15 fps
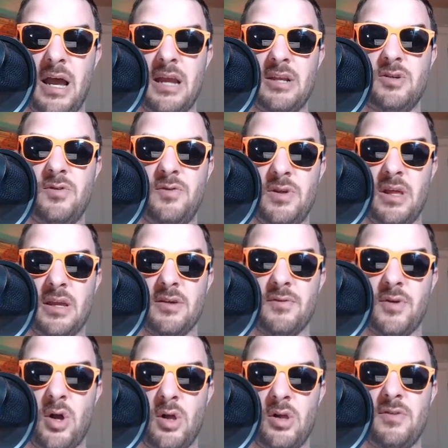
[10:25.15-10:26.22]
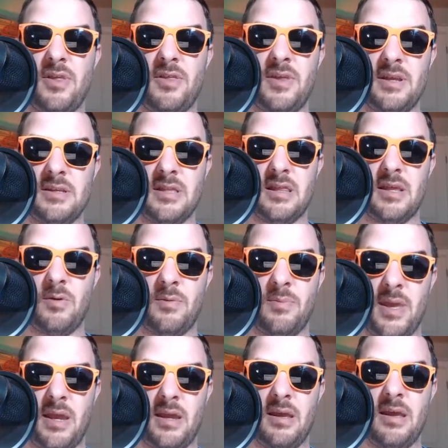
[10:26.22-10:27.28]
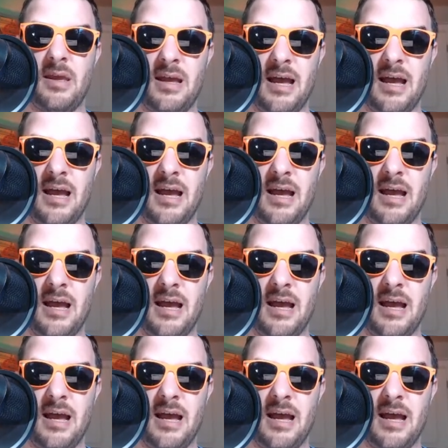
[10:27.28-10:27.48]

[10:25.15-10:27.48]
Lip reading: I do feel like of all of the things that they would pick,